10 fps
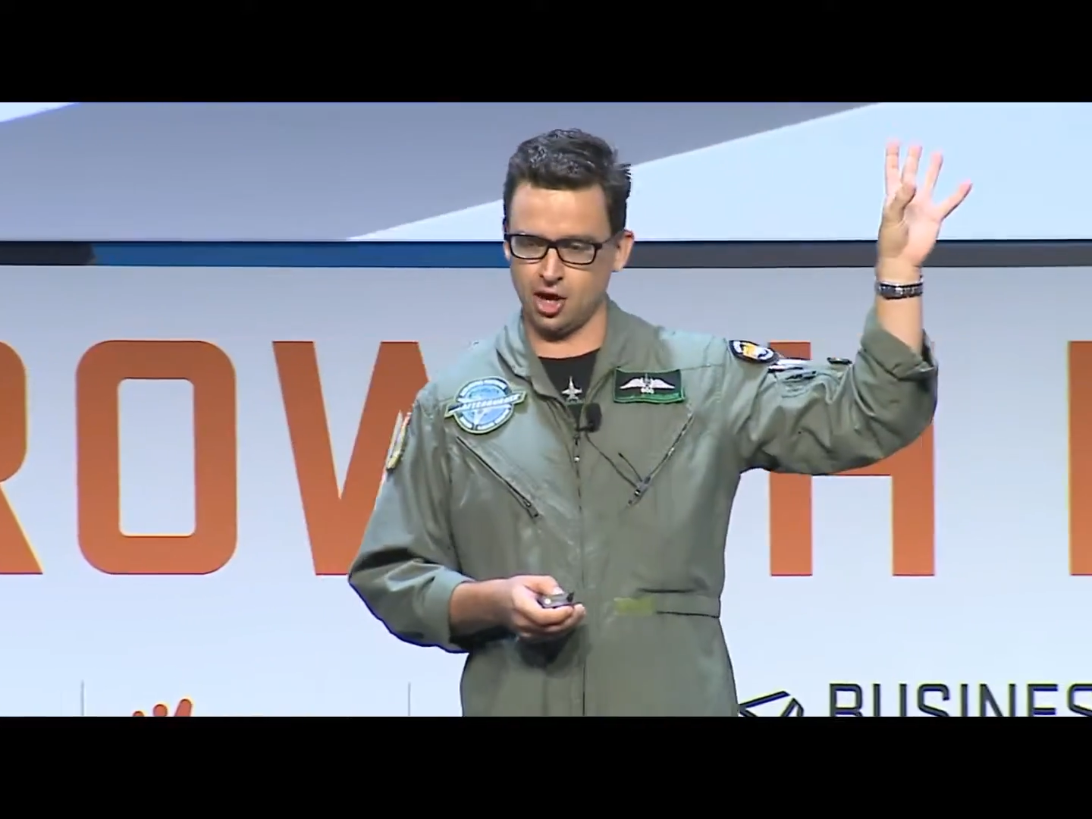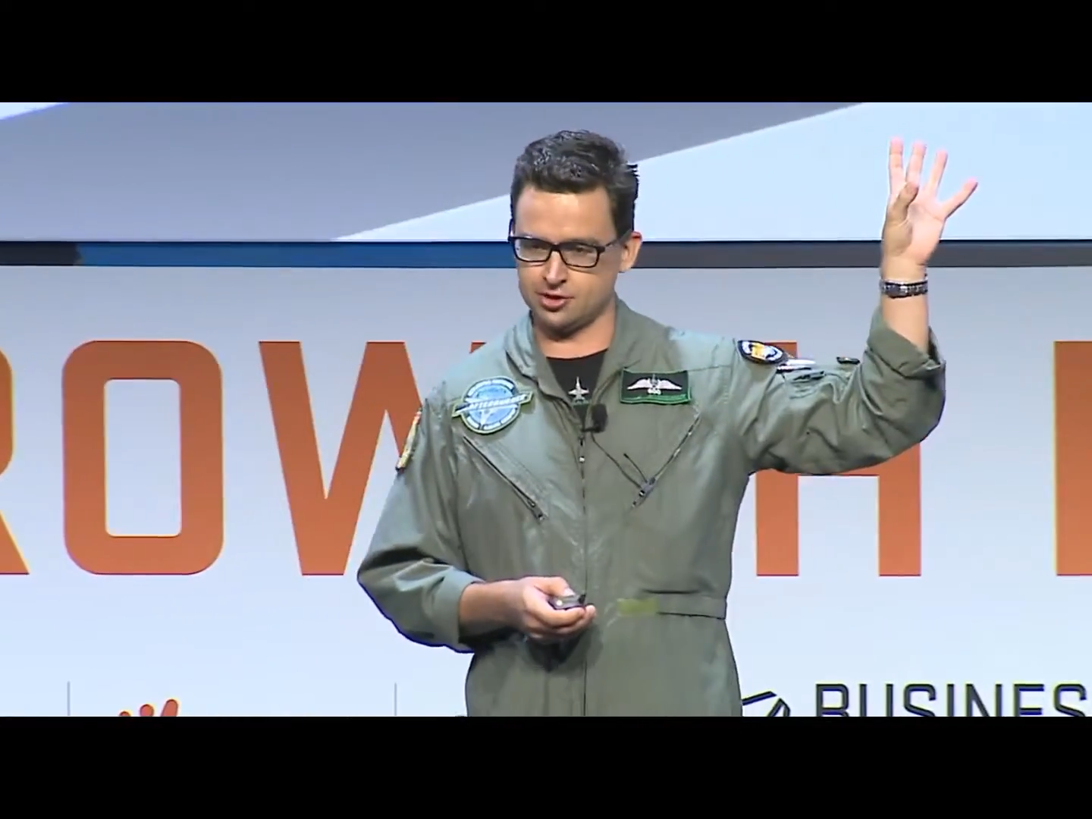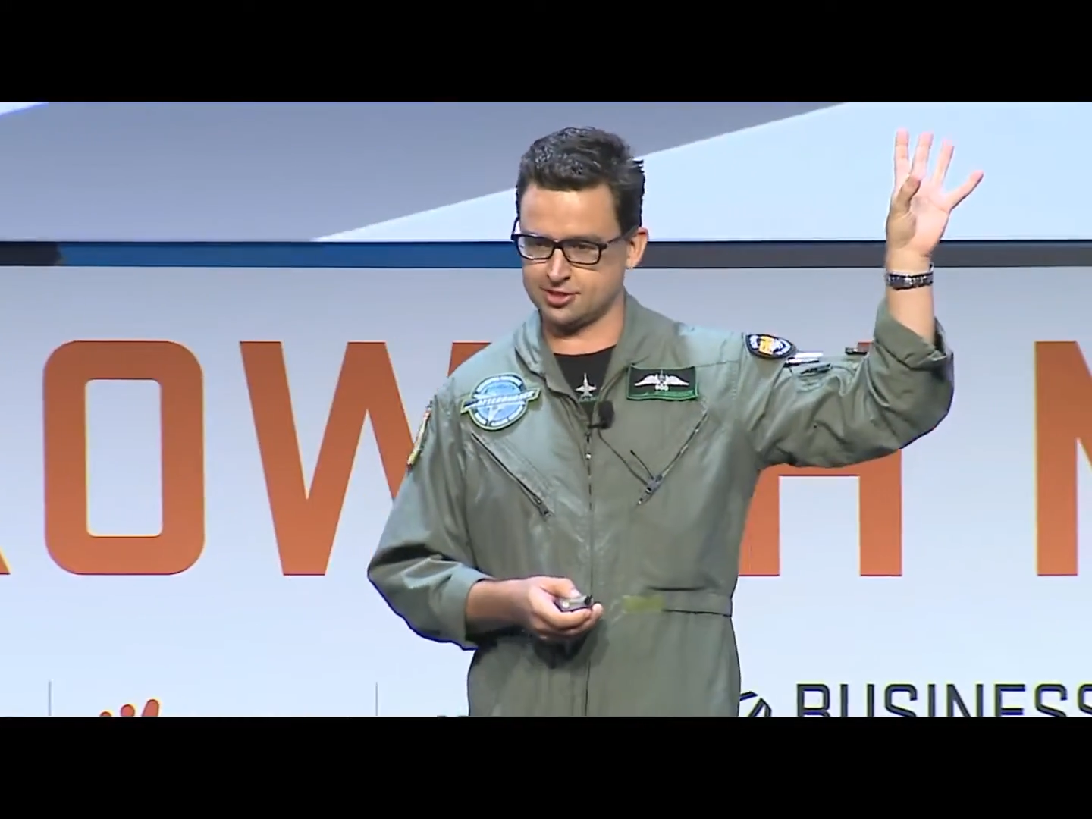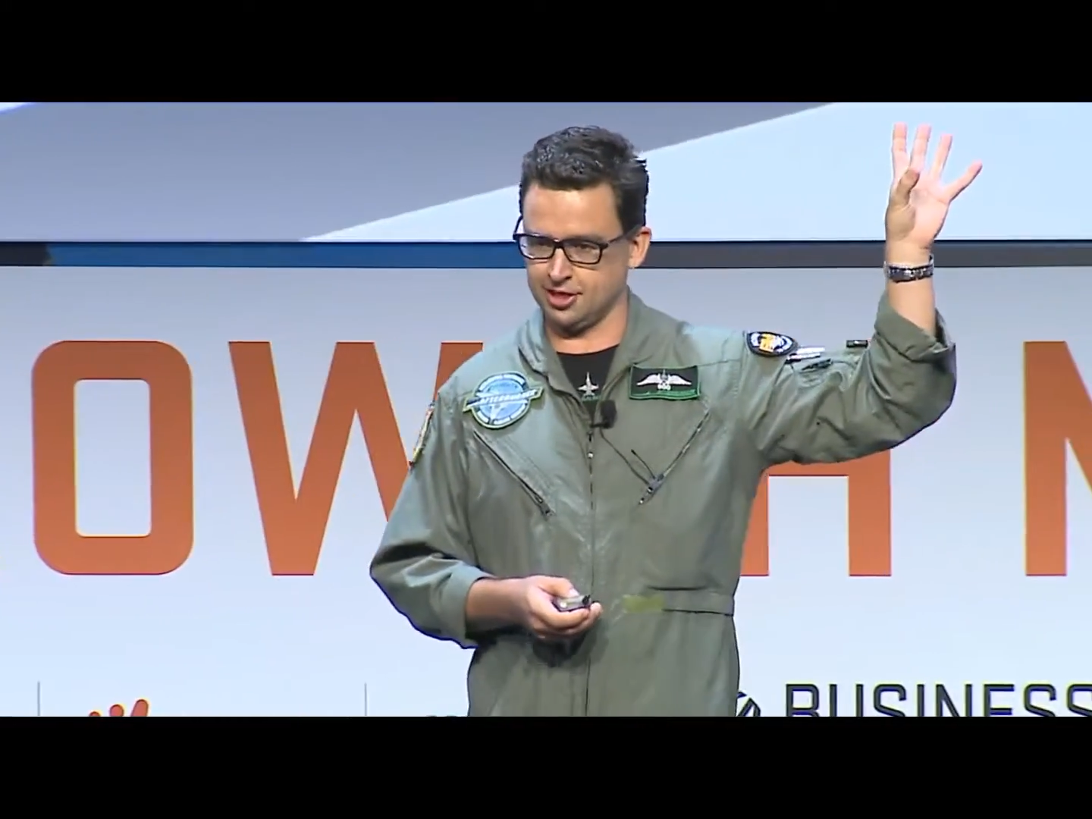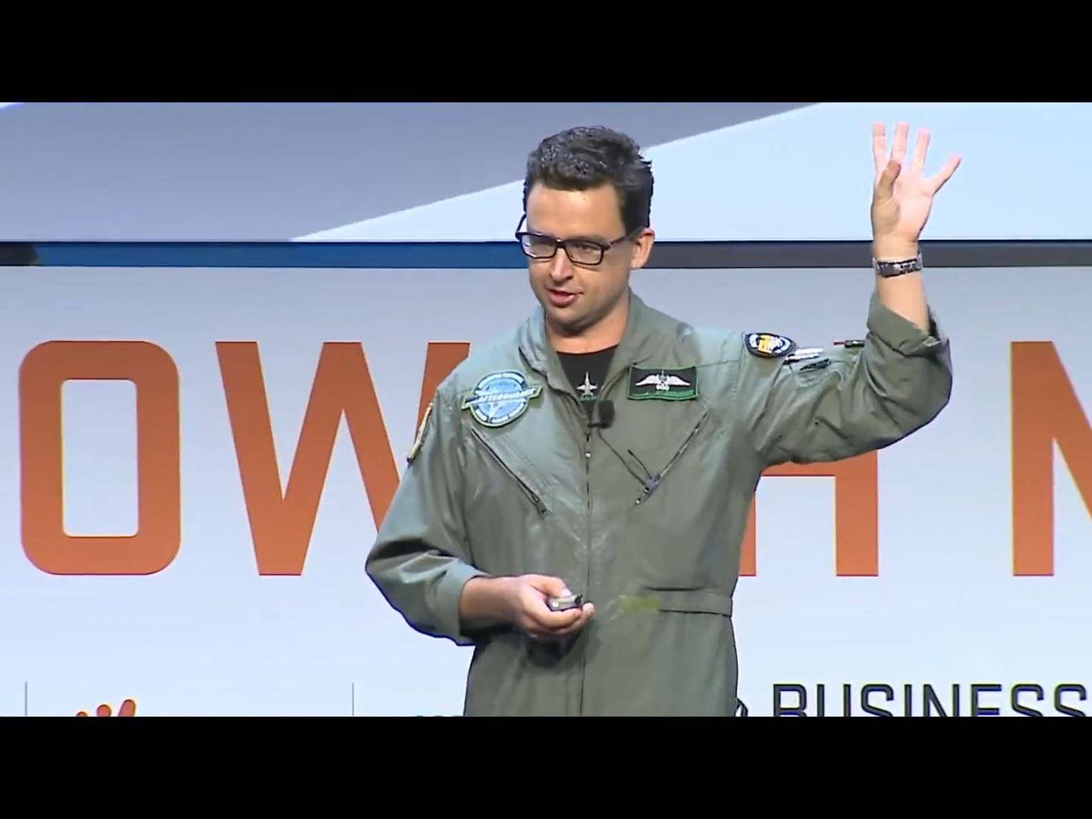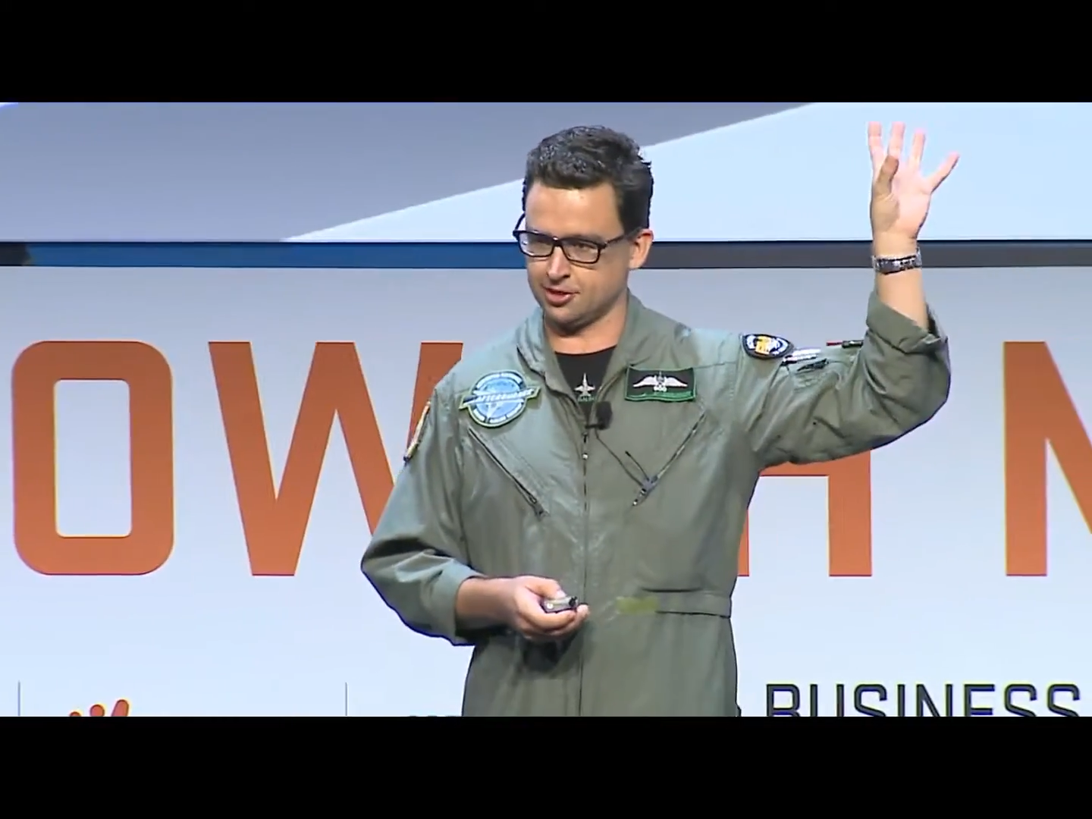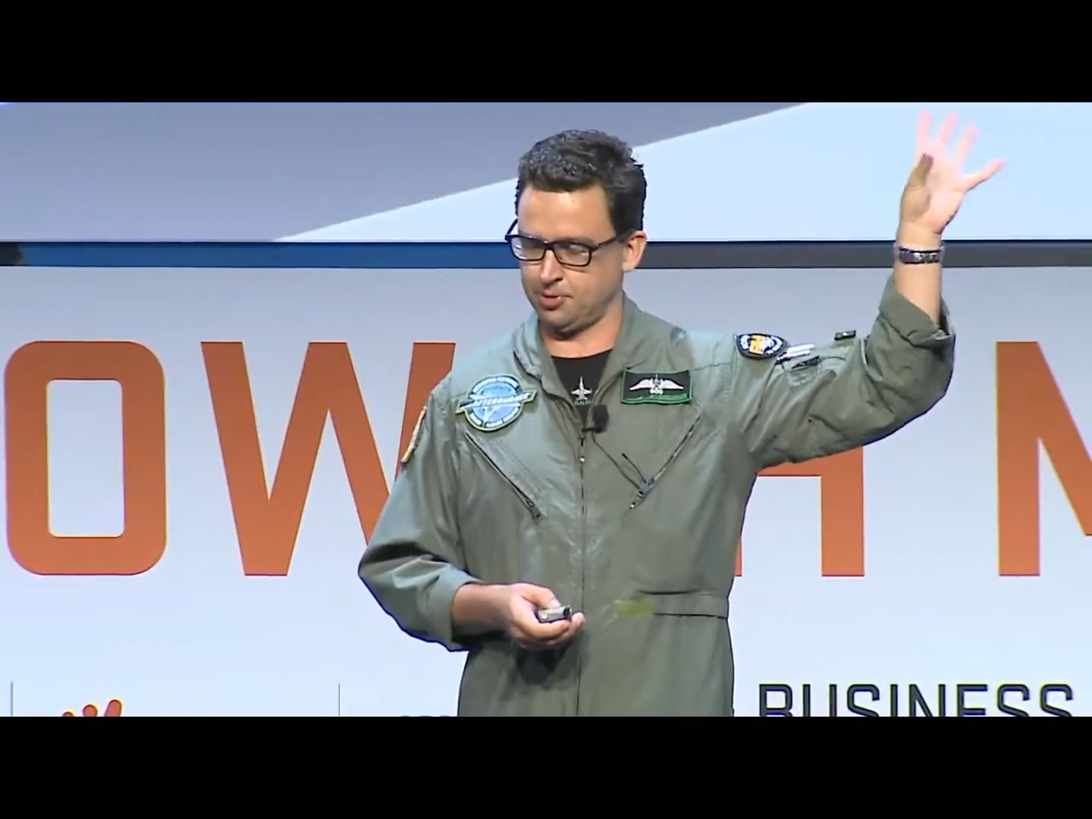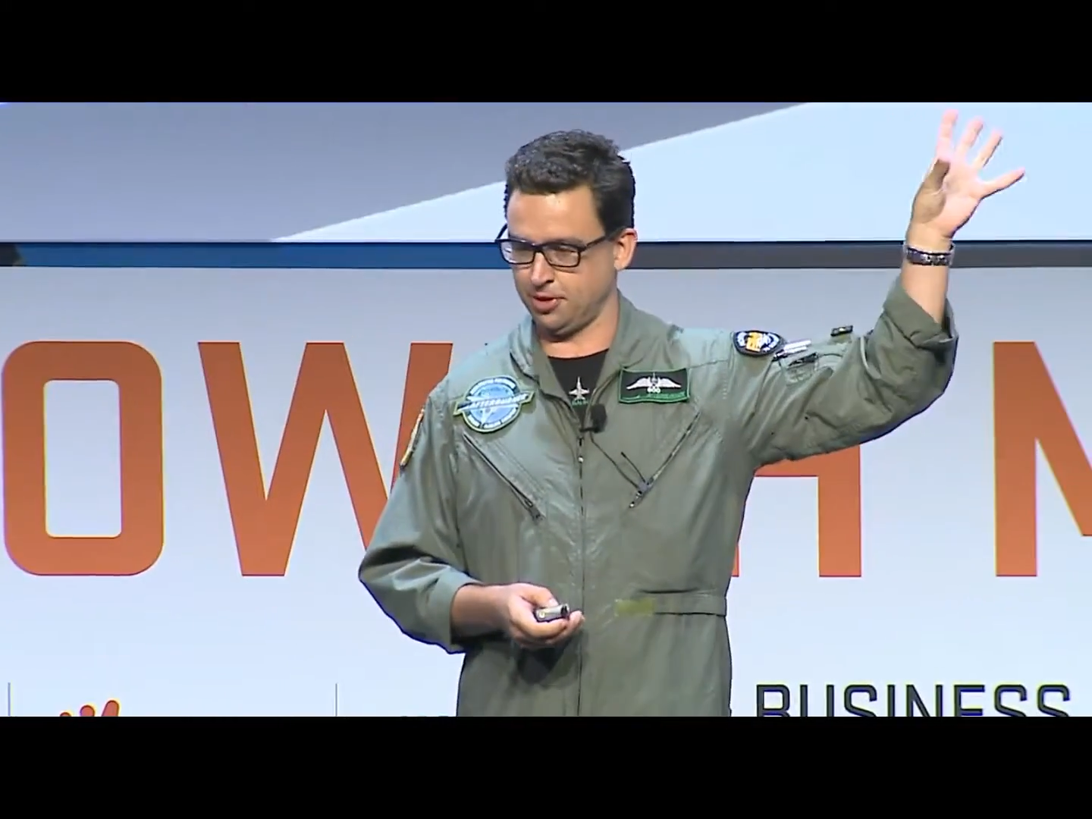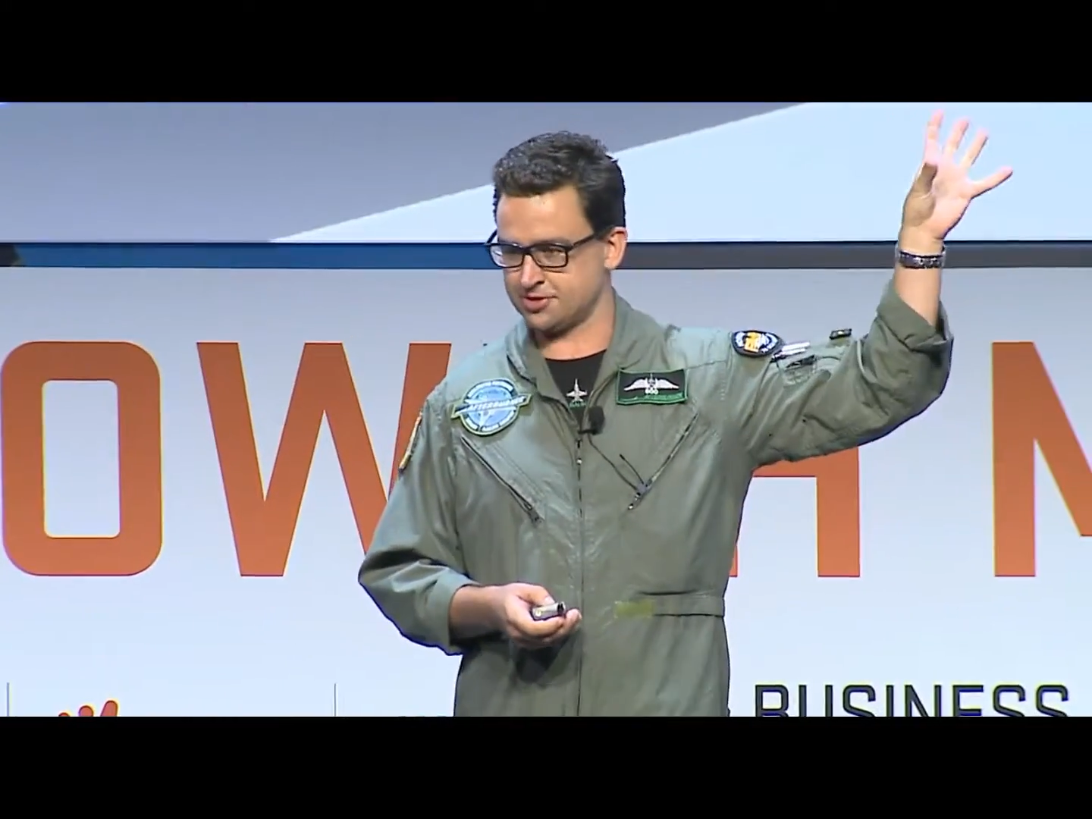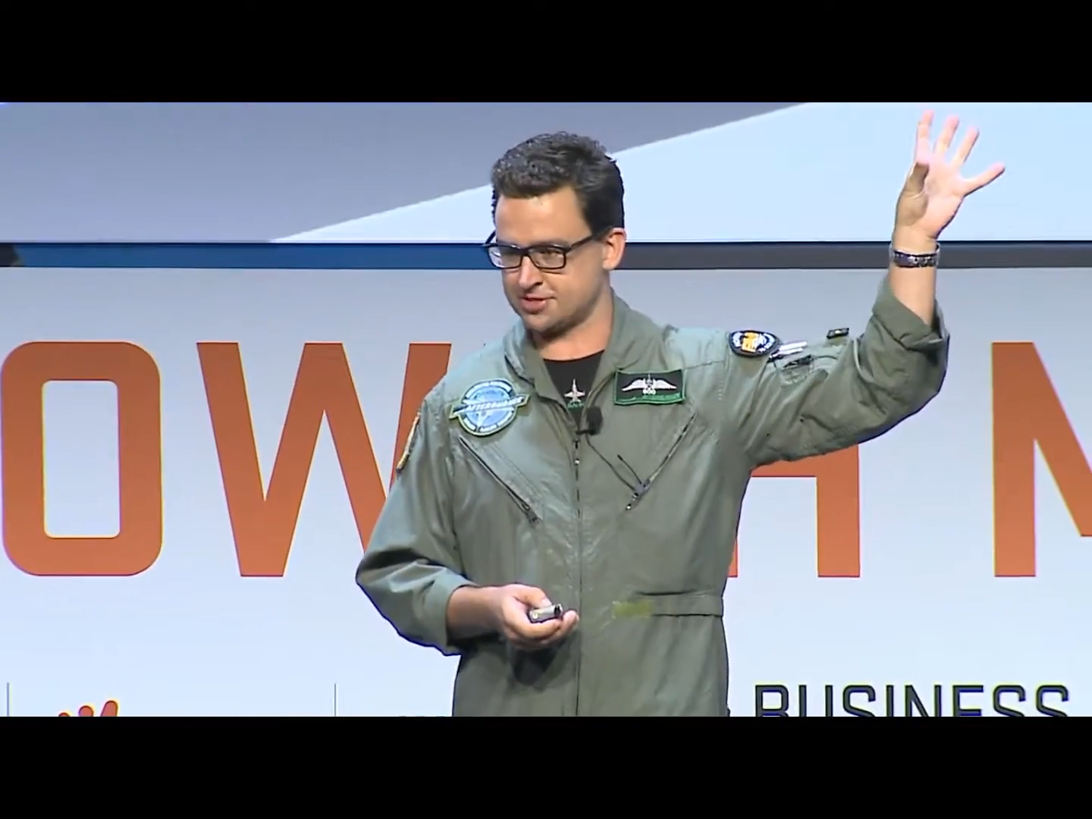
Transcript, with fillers: hotel in the Perth